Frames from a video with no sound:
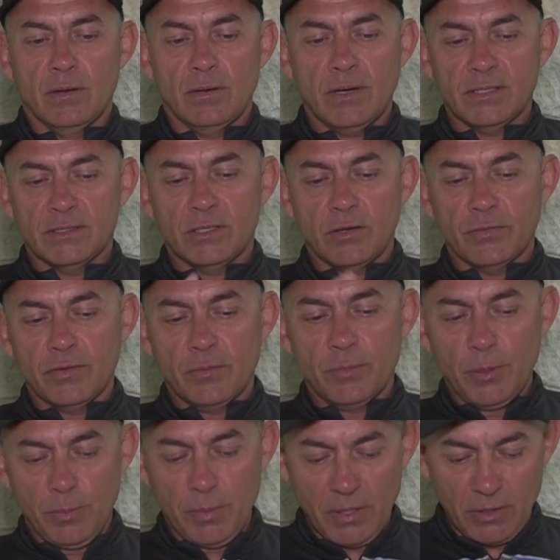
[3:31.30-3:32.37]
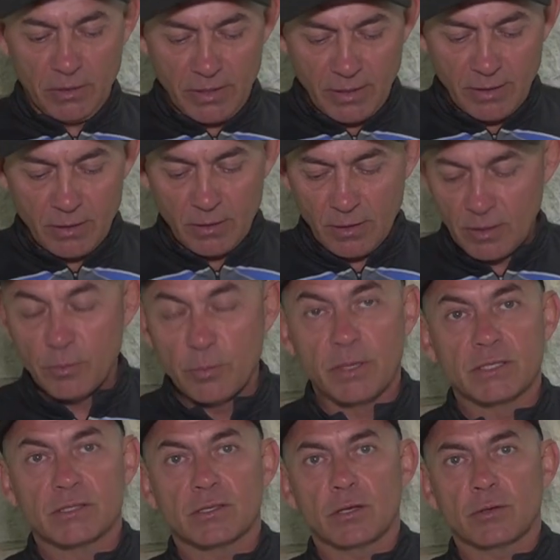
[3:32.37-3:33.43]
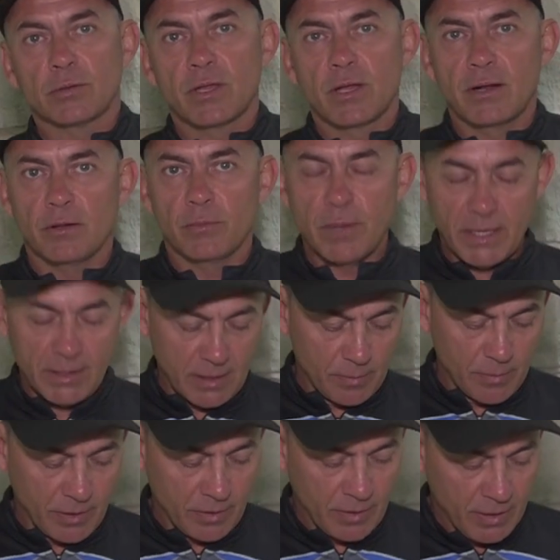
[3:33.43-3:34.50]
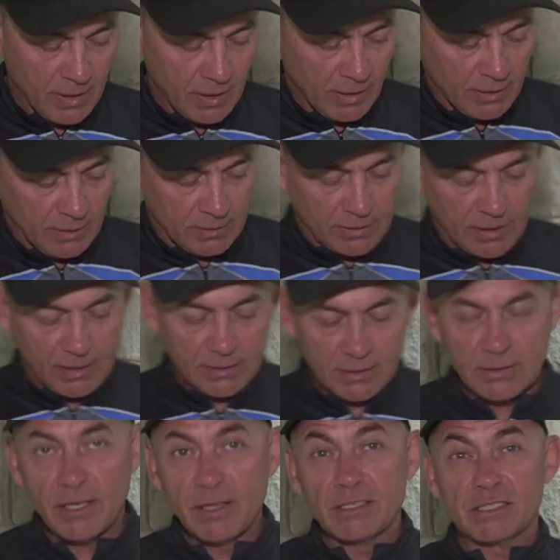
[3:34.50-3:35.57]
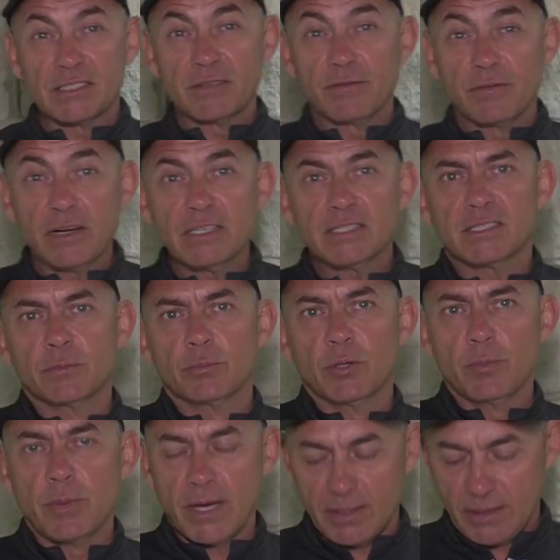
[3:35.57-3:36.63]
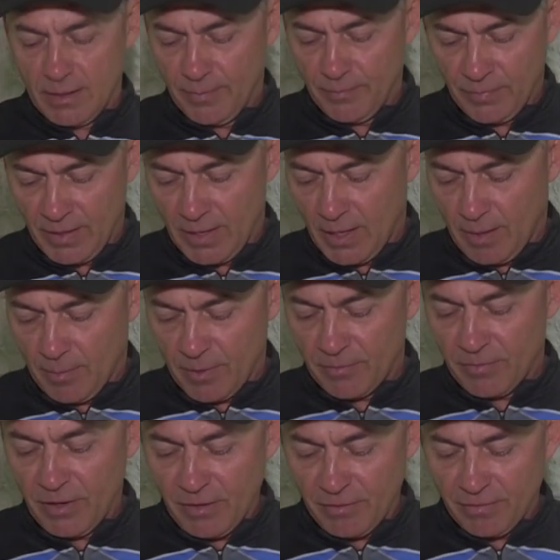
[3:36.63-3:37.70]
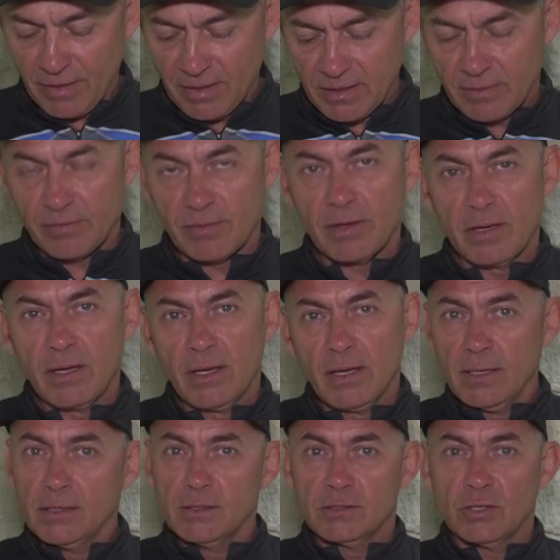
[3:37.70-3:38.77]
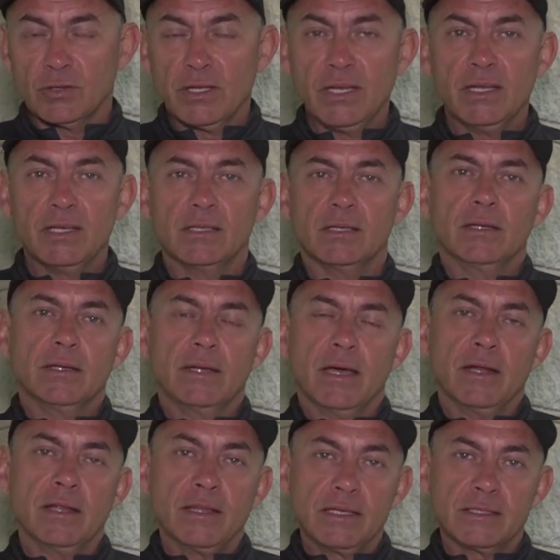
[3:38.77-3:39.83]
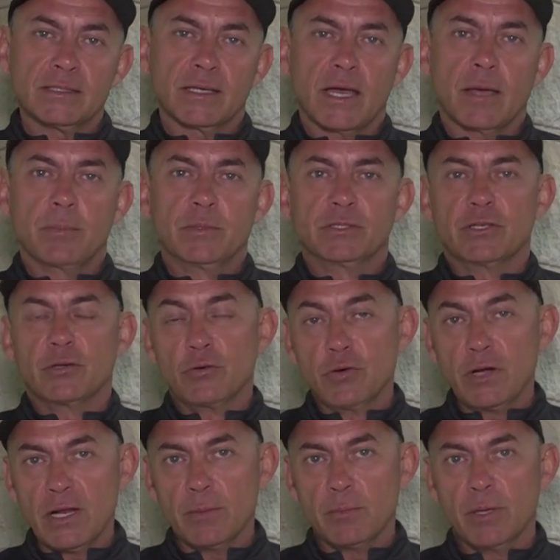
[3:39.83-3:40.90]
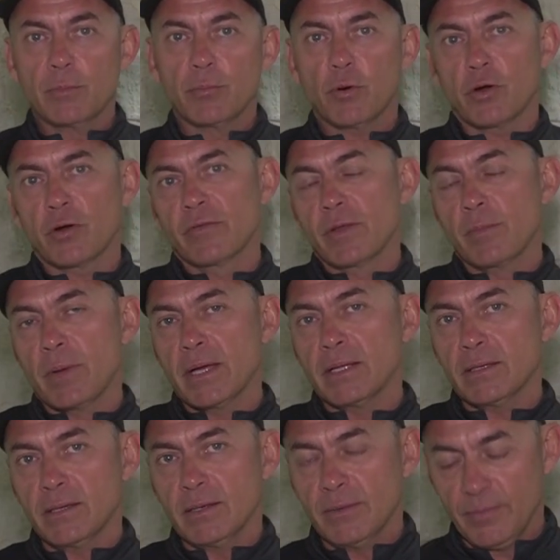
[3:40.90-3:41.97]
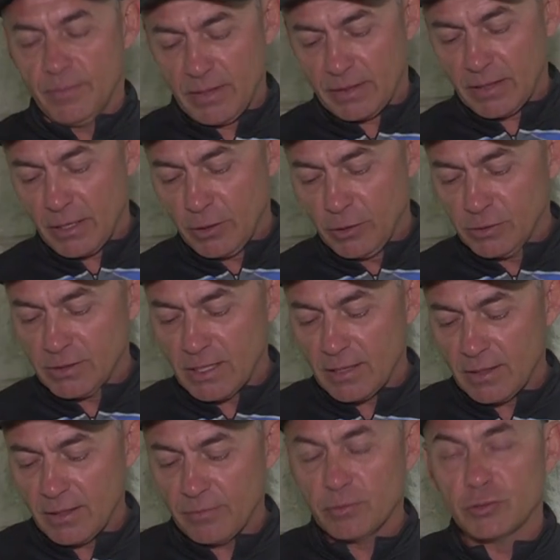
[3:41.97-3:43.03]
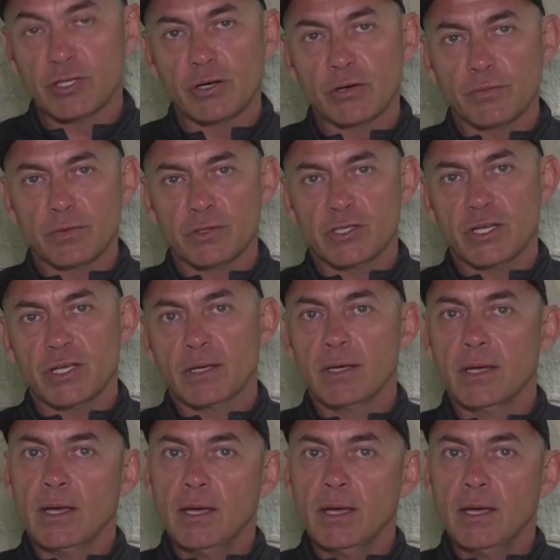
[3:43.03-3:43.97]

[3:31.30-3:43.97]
Alright, so after you prepare your dingle, we can start with our little bait demo. So as I said, this is a very simple bait, but very effective. Sardine down in the Eastern Cape is a really big part of their bait that they use down there for general fishing.